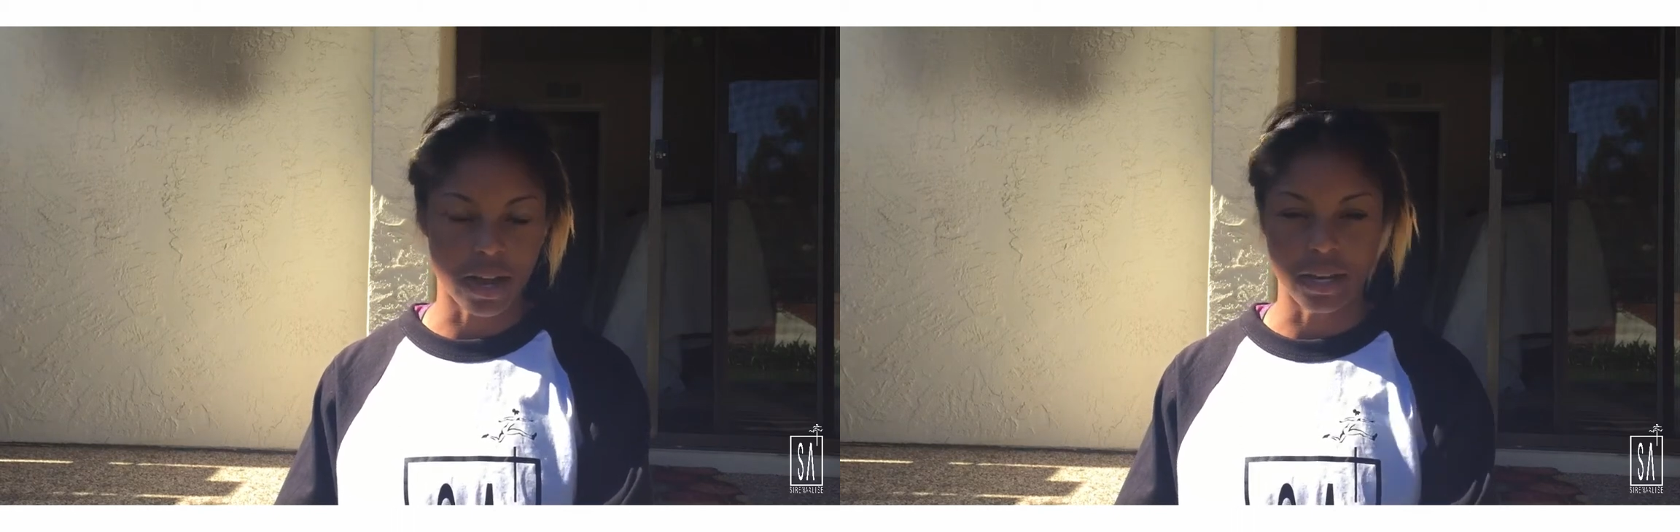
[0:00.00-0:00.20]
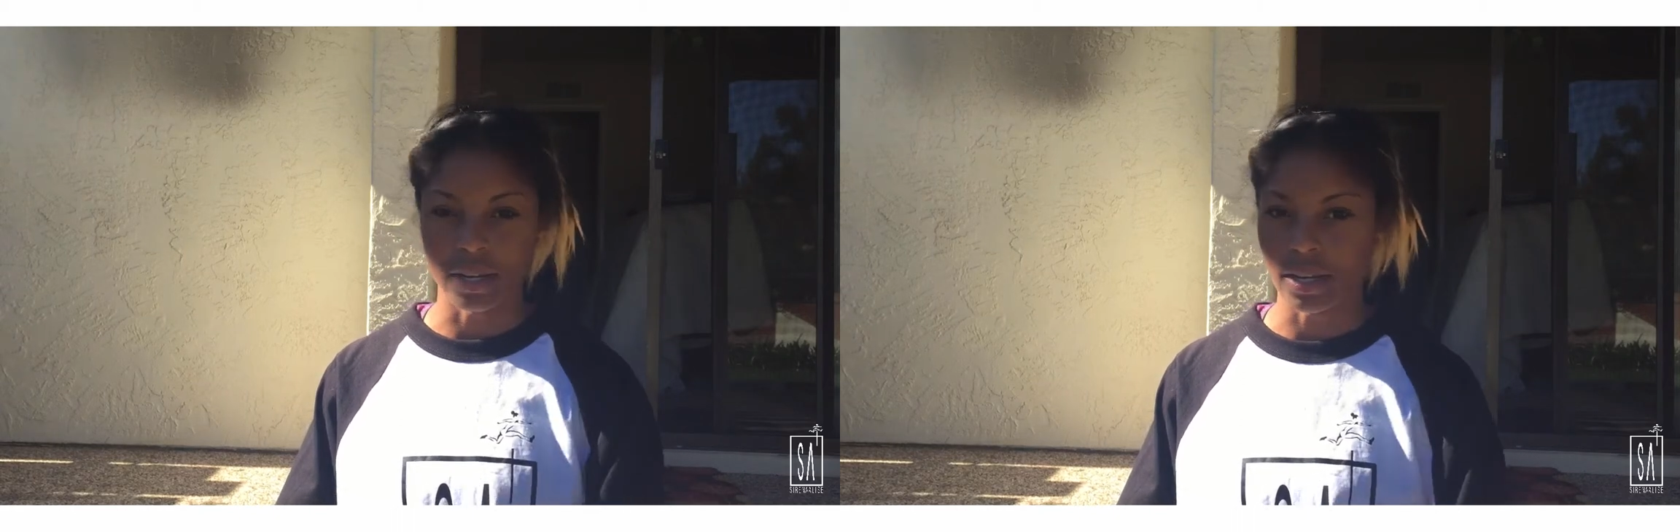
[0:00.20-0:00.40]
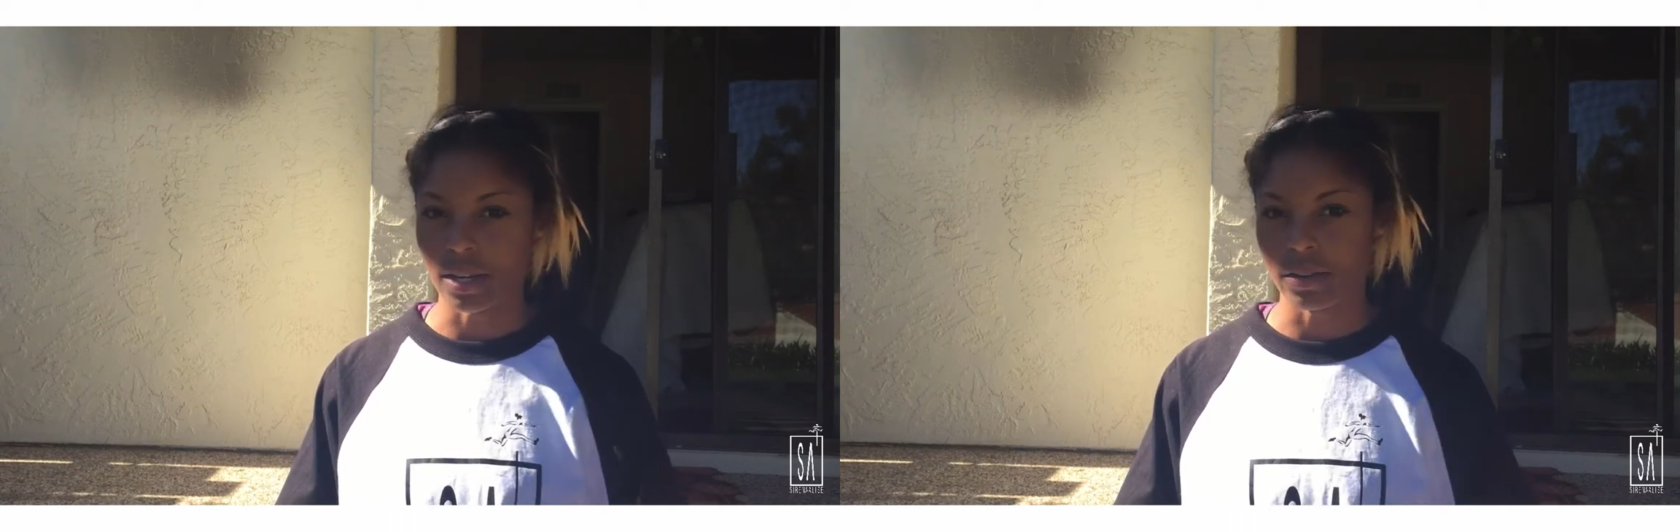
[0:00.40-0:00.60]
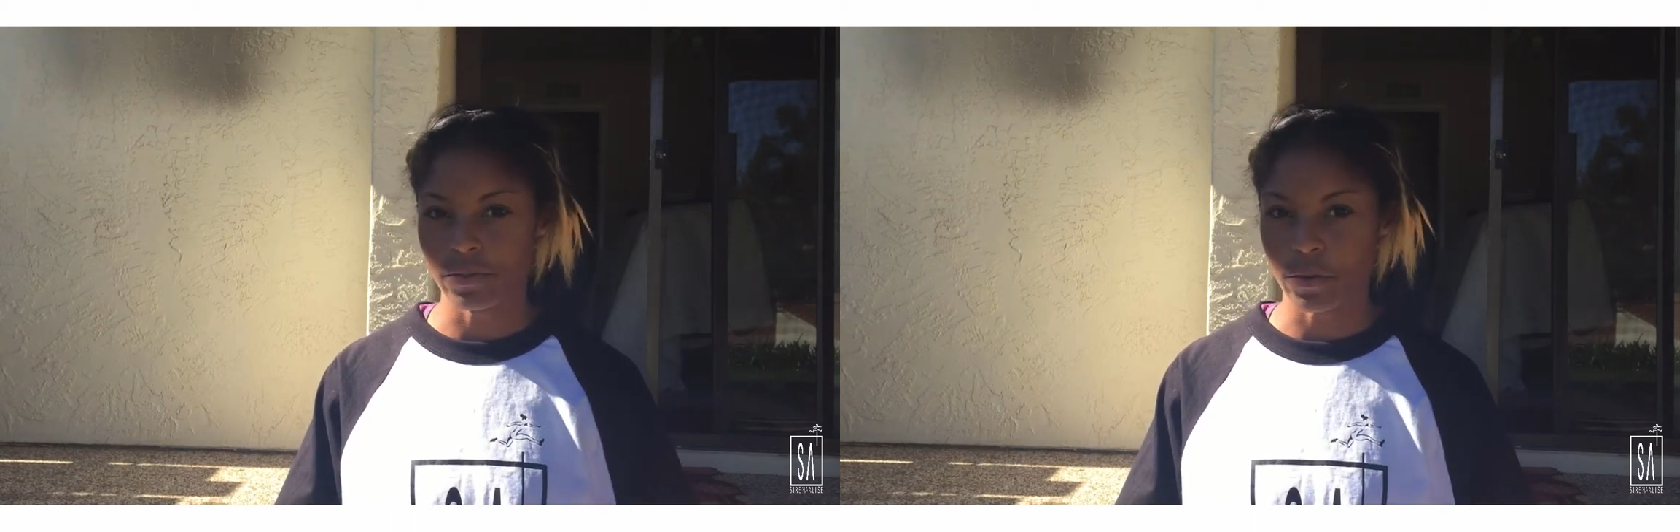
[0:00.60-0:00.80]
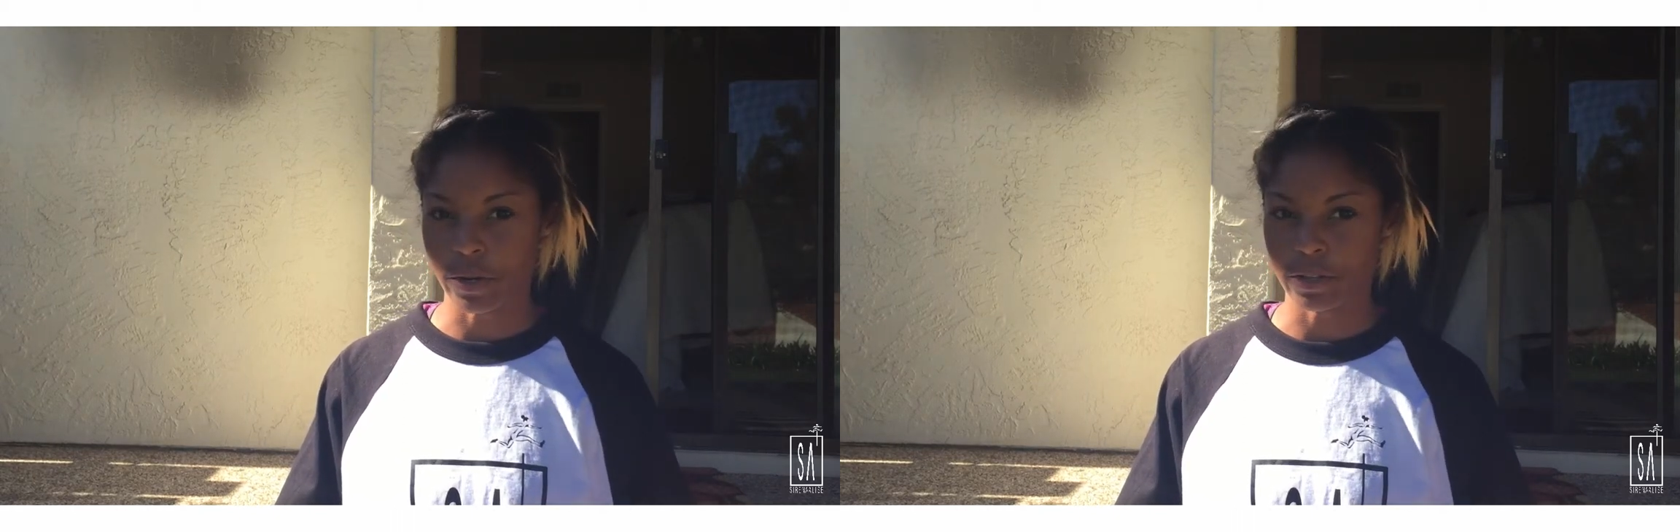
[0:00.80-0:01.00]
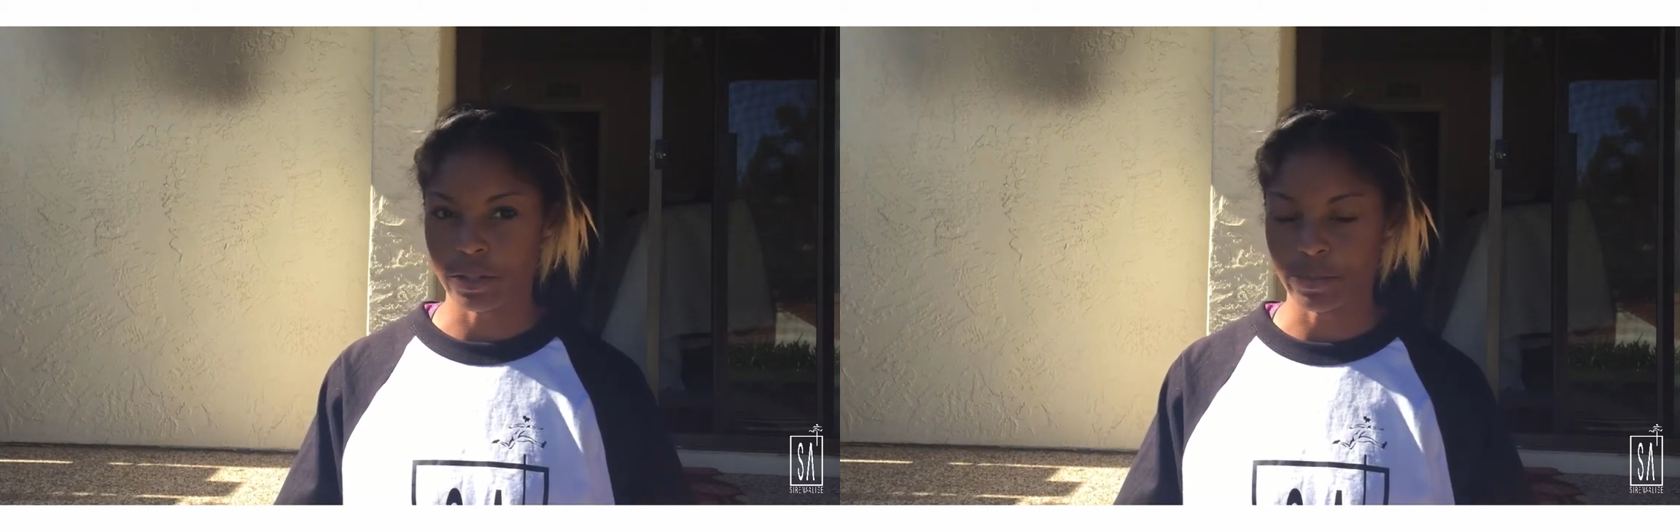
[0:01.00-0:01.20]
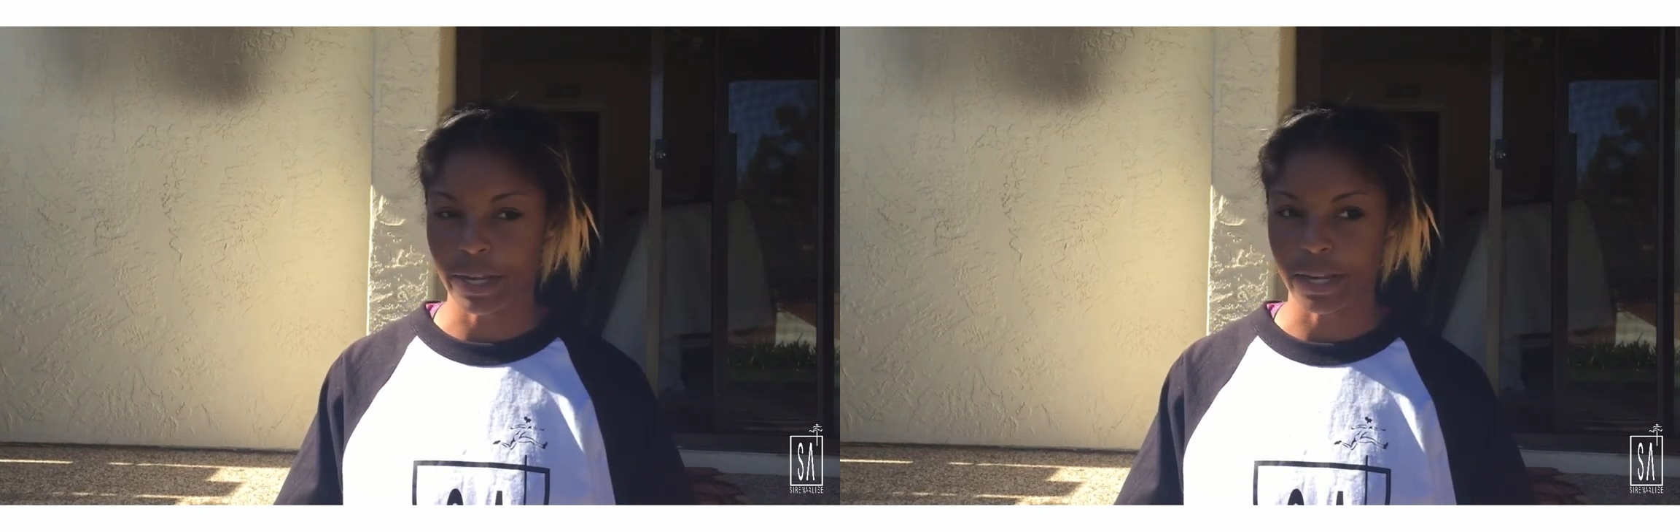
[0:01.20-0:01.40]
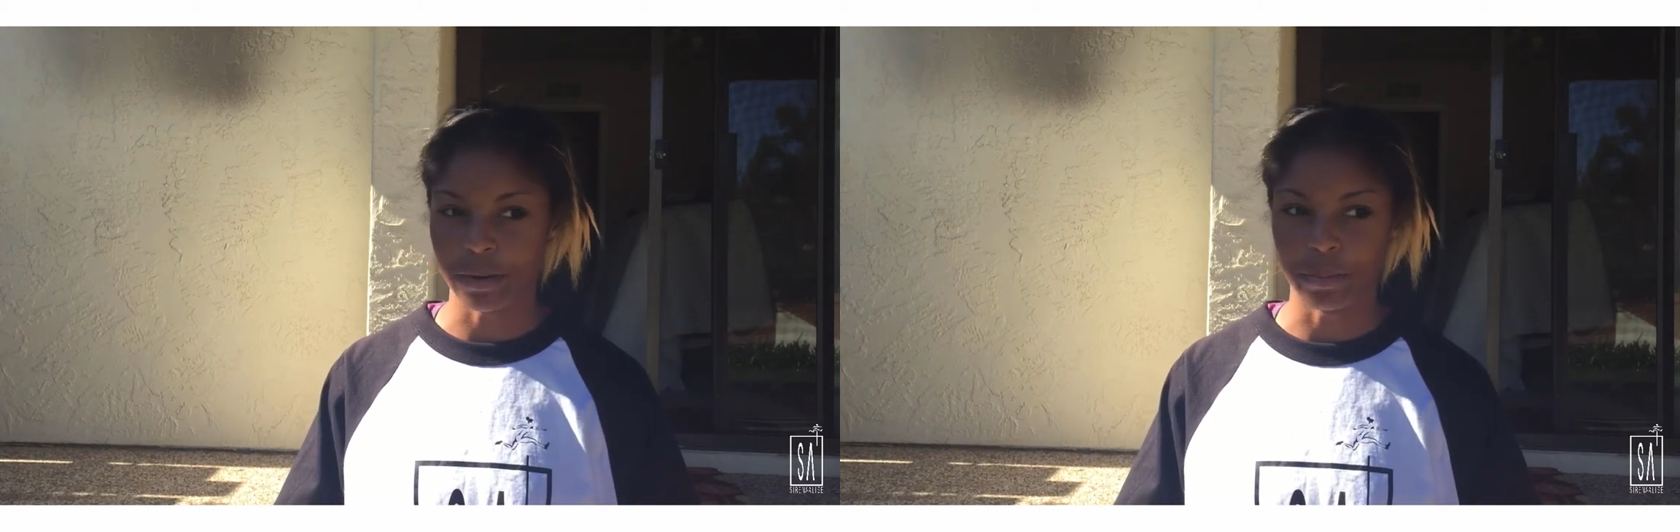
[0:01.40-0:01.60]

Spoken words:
a need for your speed.